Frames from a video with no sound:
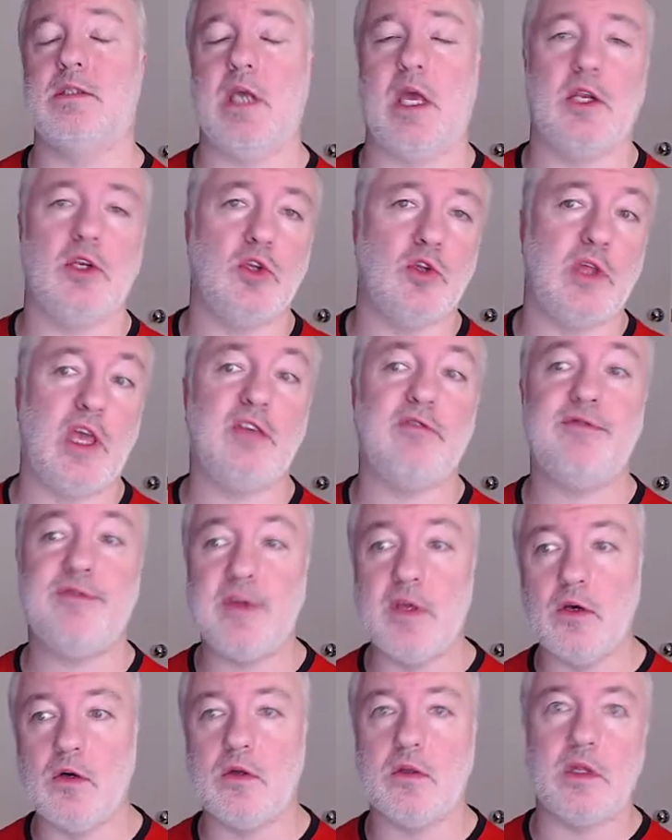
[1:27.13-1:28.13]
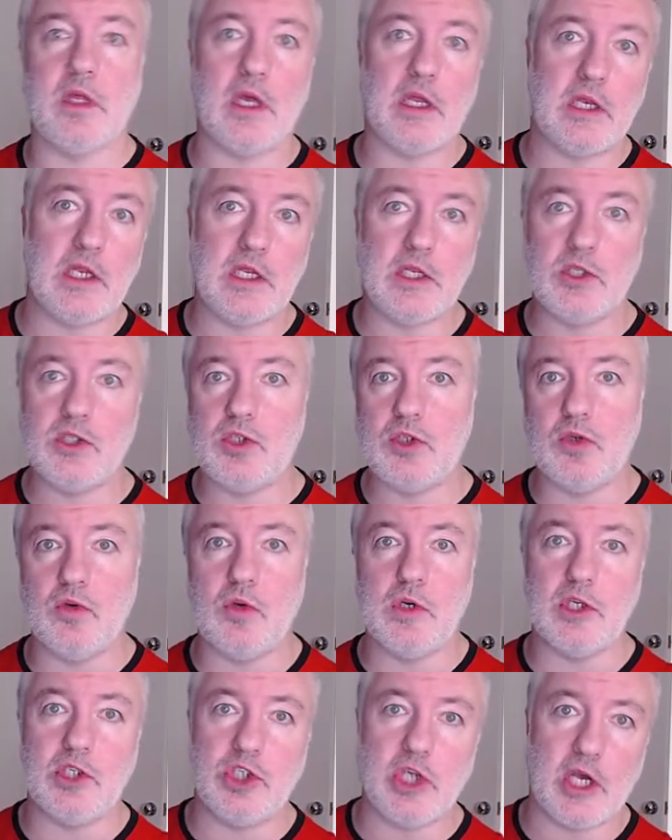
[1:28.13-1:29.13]
and do they feel they need to
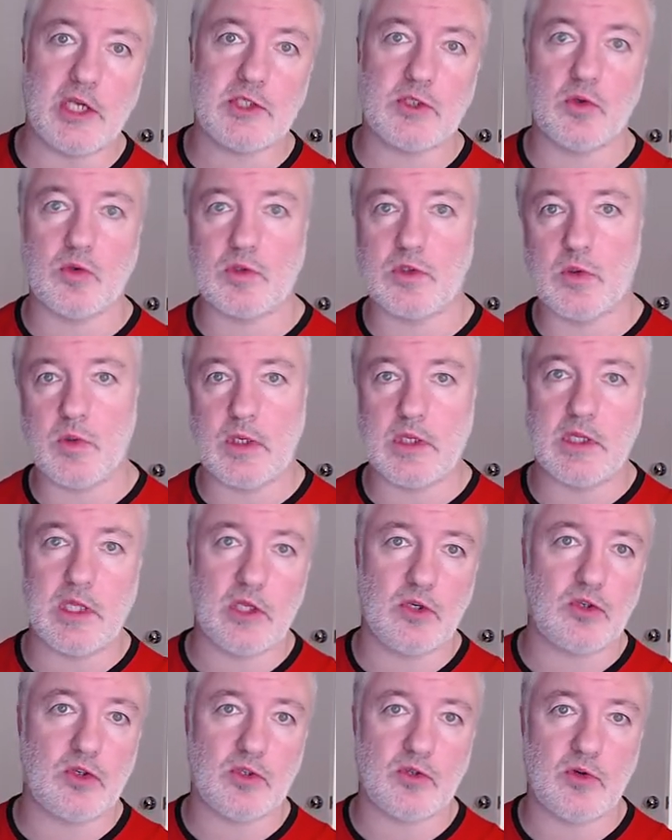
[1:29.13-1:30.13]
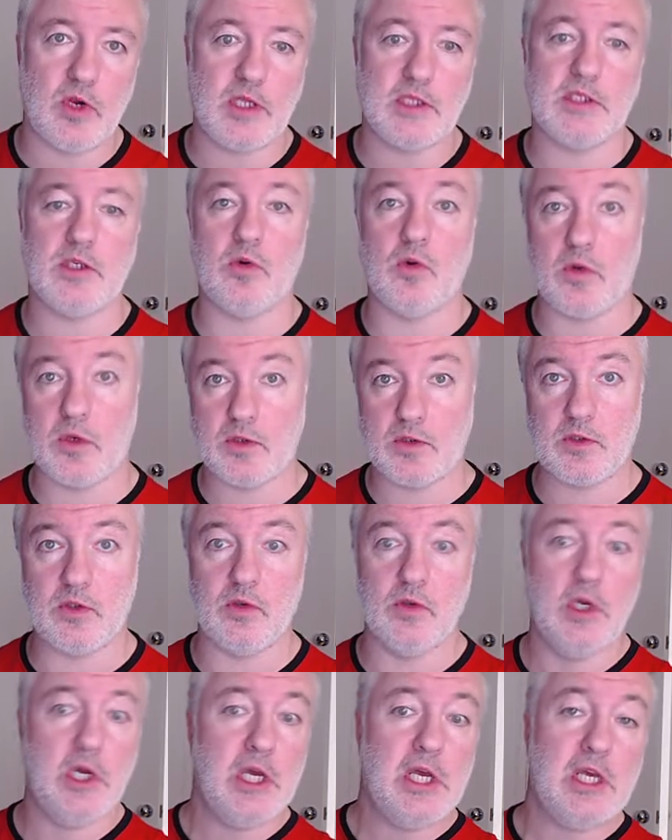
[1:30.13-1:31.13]
adjust or tweak the interest rates in order to